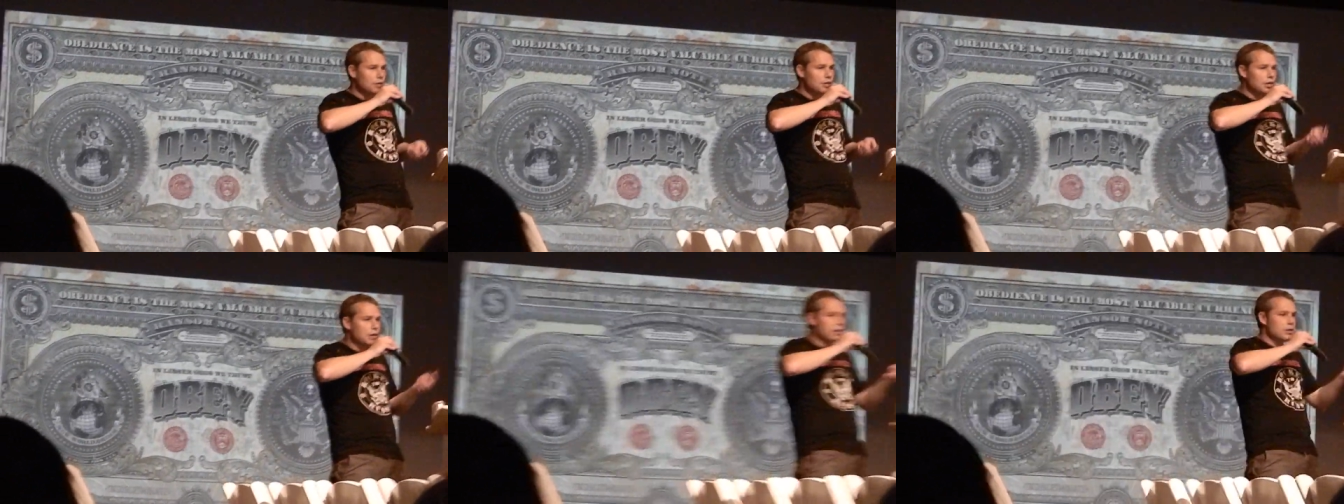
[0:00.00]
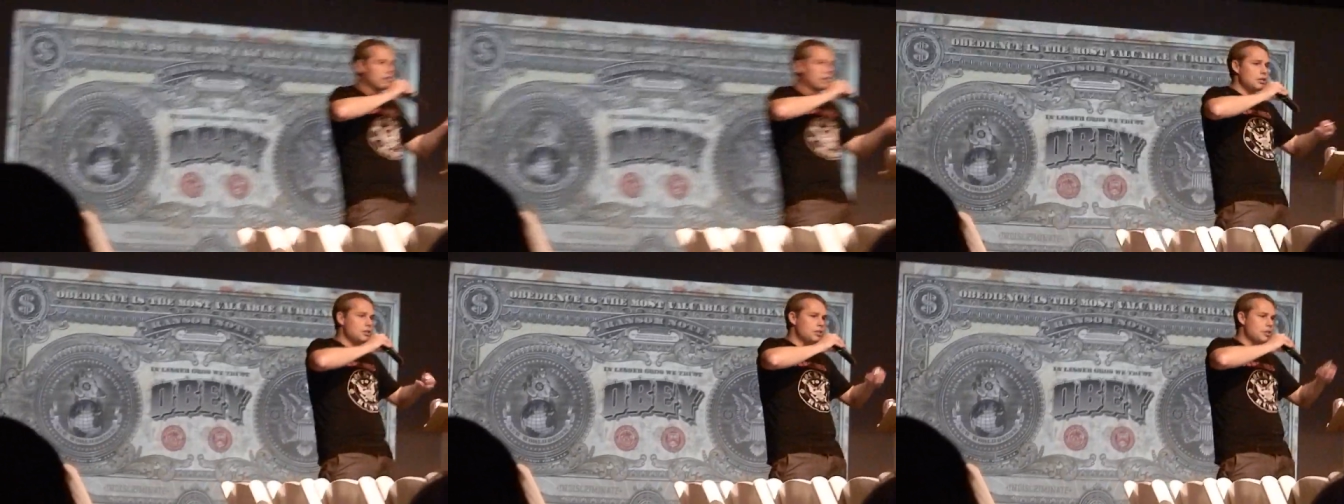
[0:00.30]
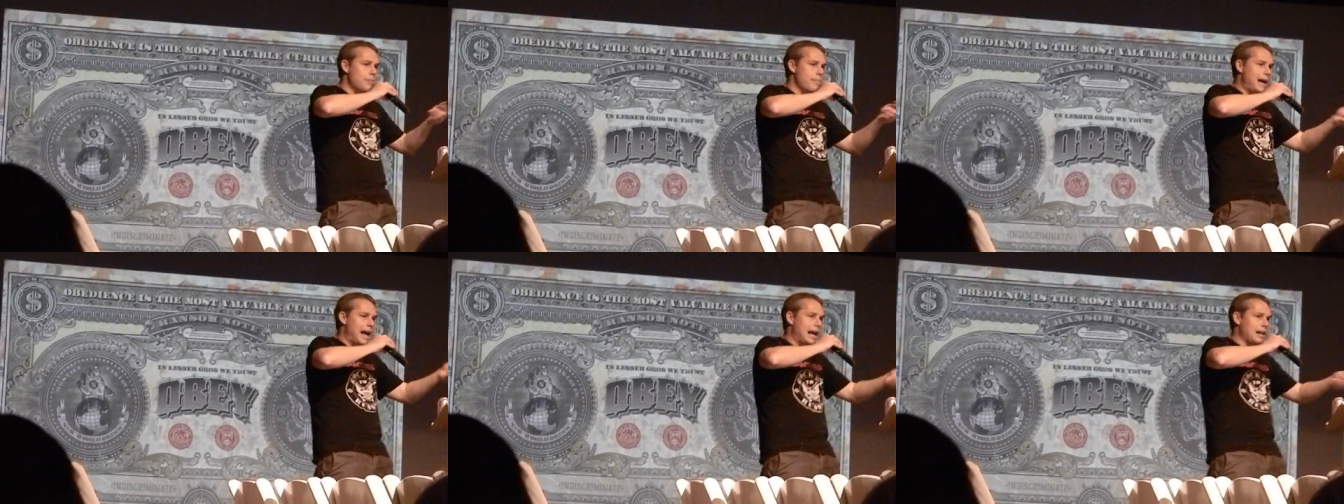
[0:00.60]
this is
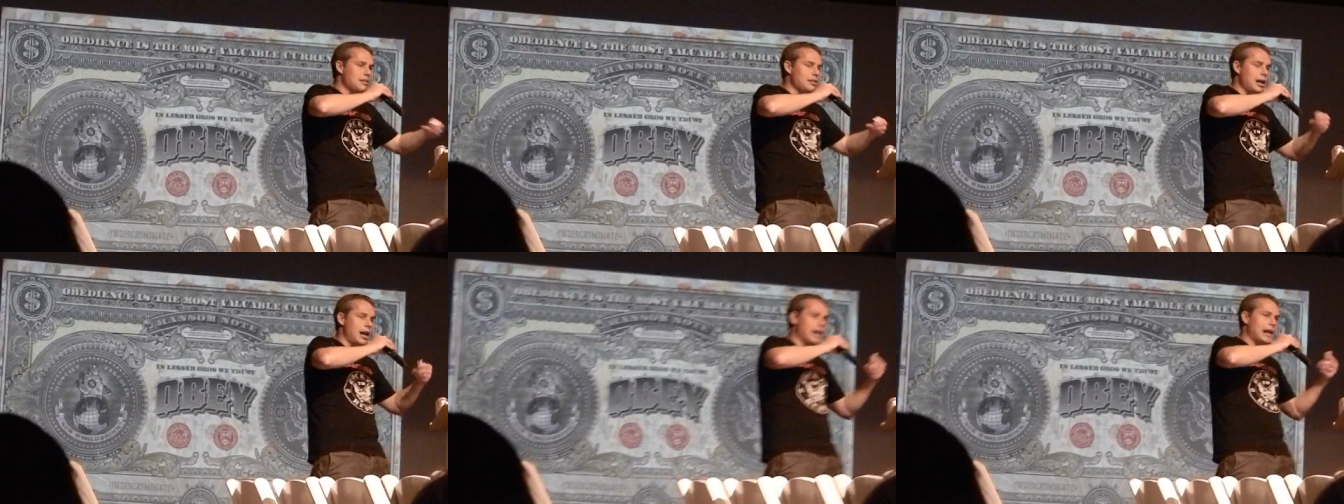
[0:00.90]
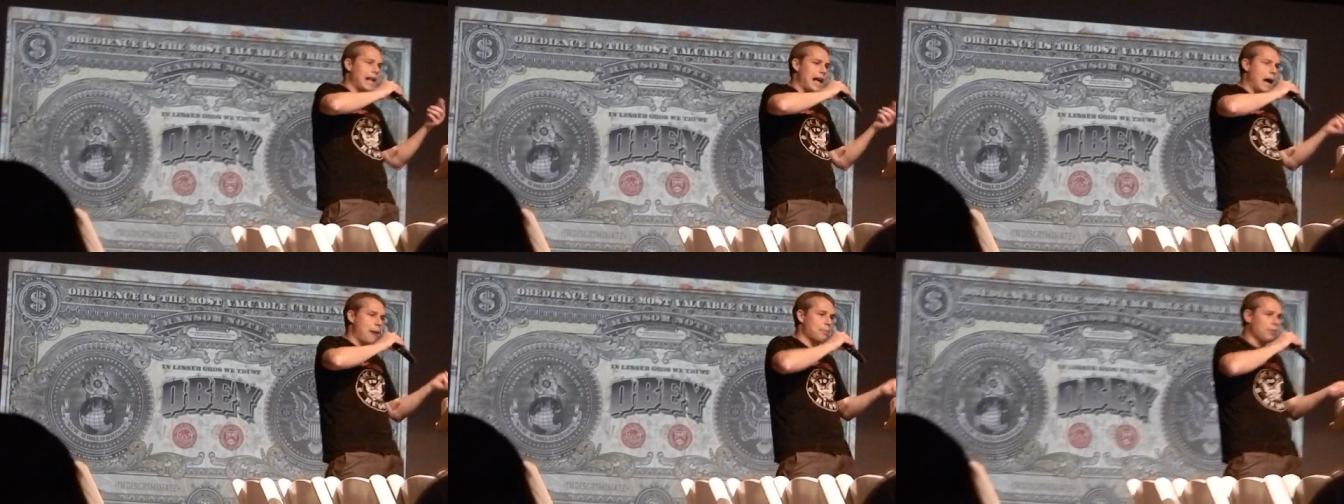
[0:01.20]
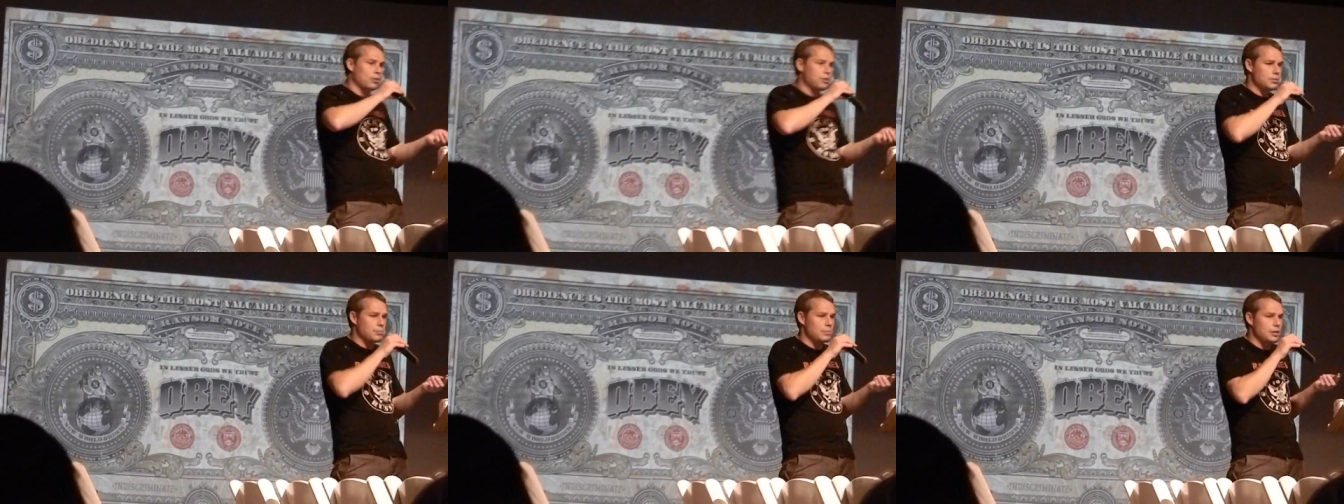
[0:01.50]
the bad side of
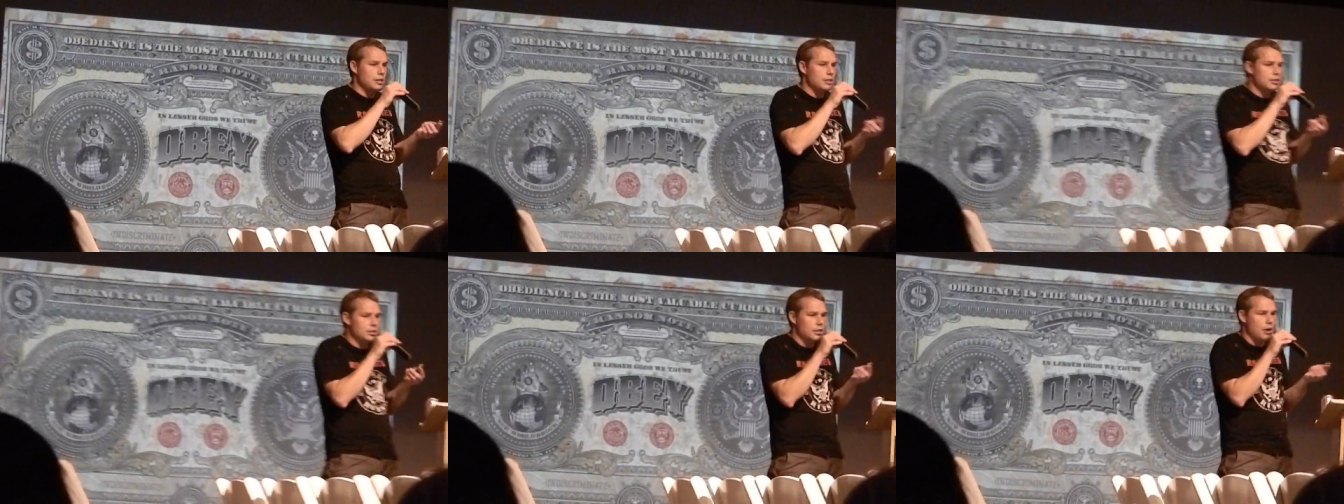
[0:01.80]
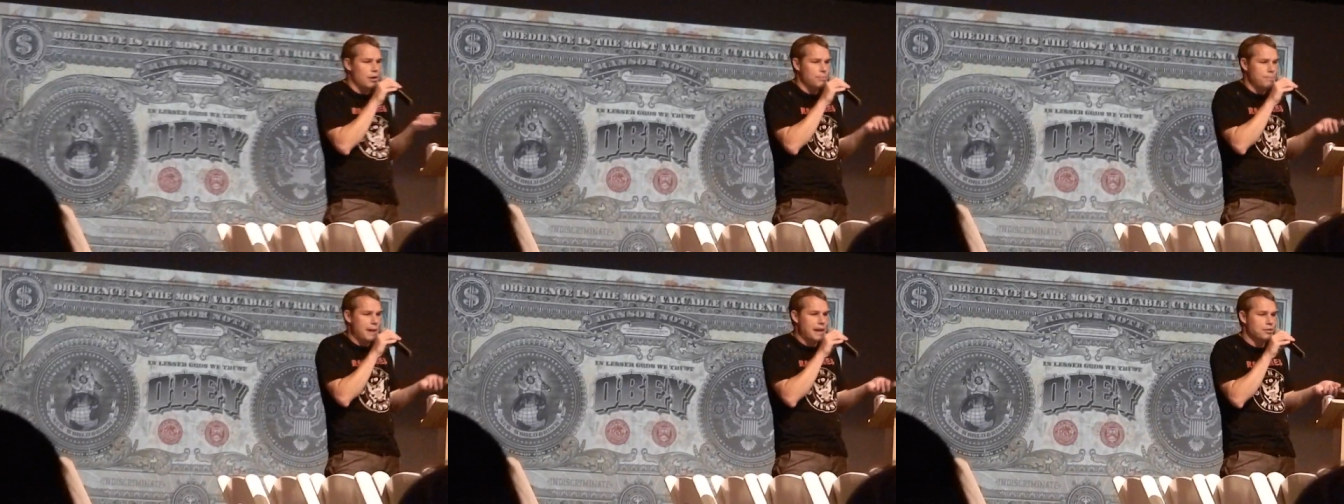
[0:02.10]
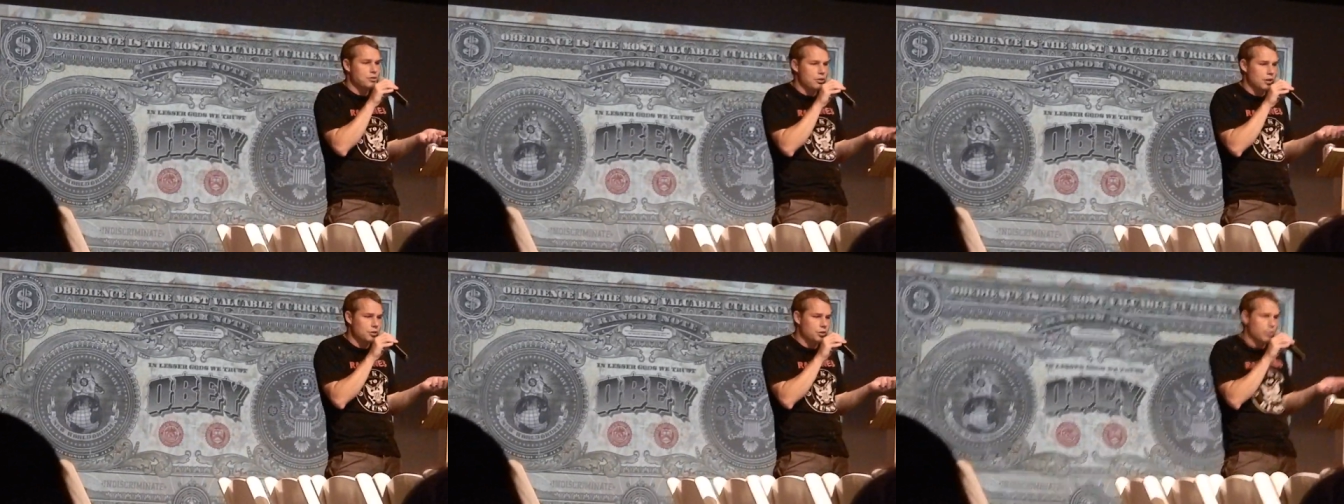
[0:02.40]
capitalism, and it's
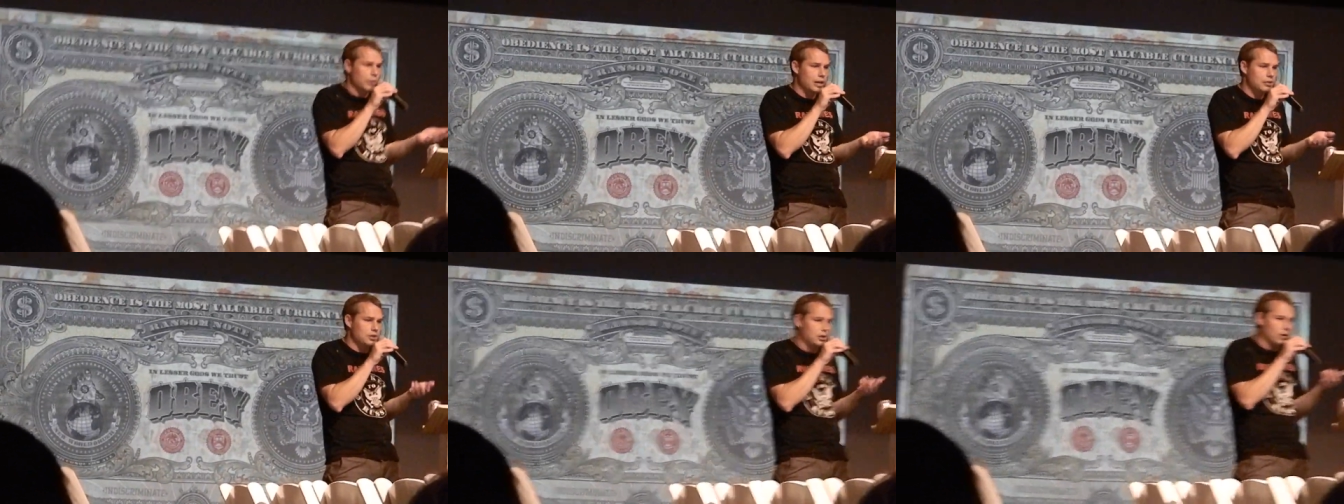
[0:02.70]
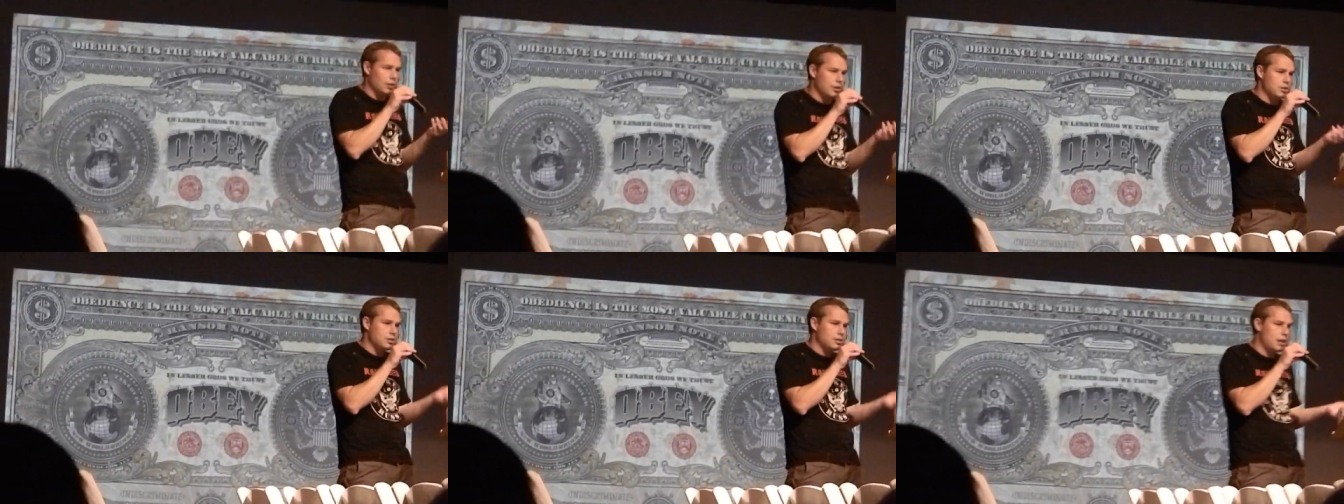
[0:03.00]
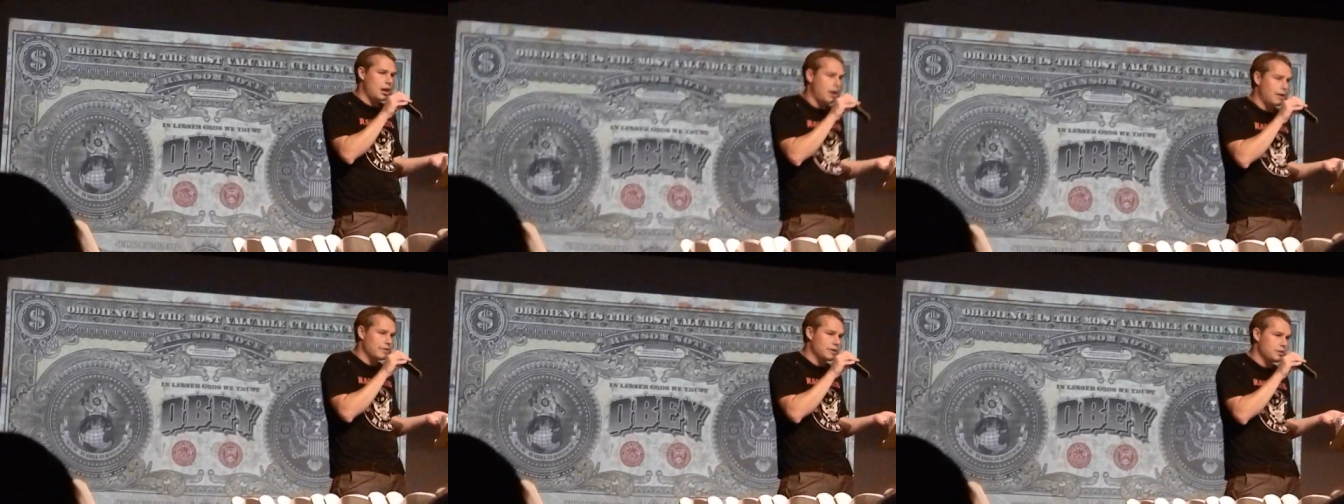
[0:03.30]
based on U.S.
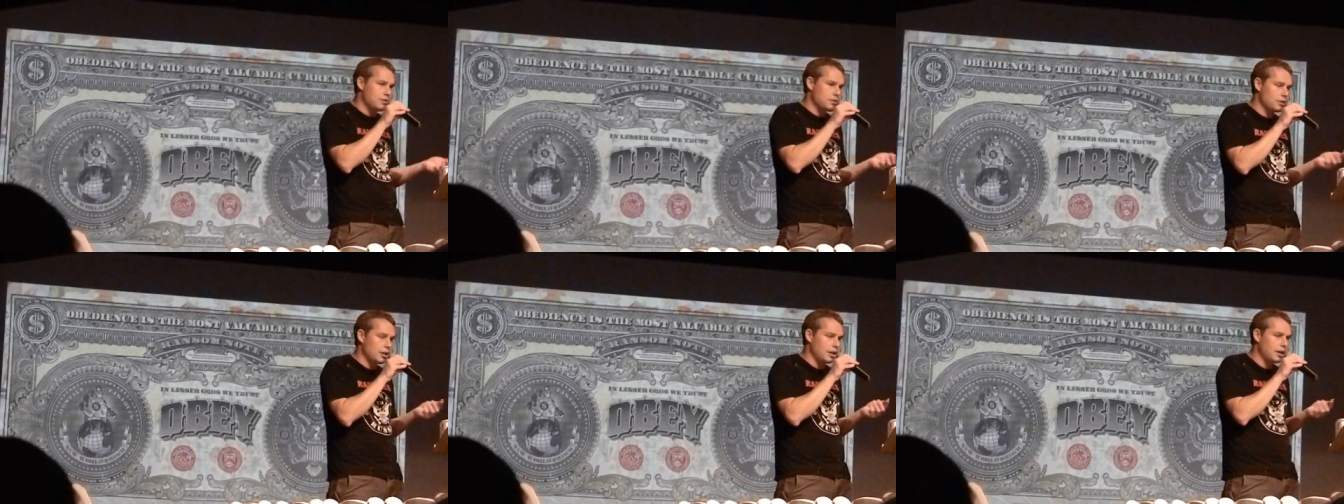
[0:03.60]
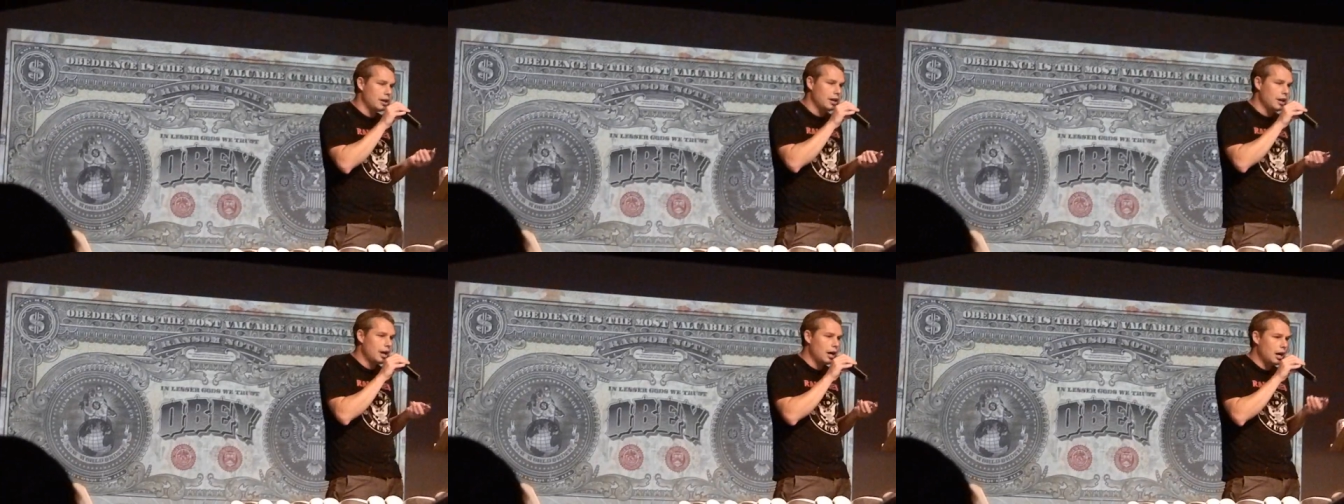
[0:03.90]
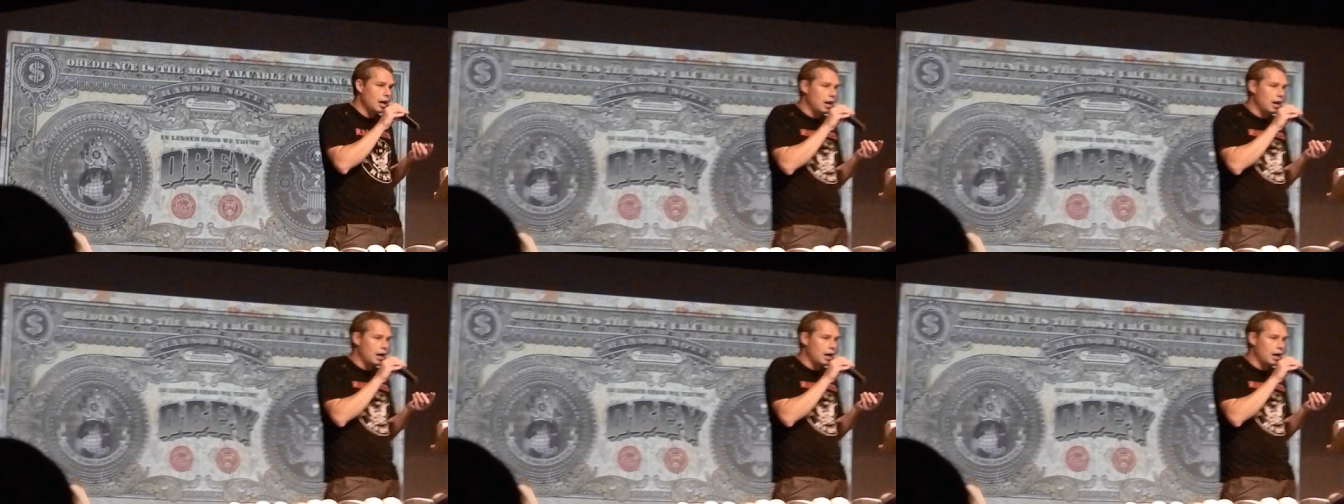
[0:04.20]
currency, obviously.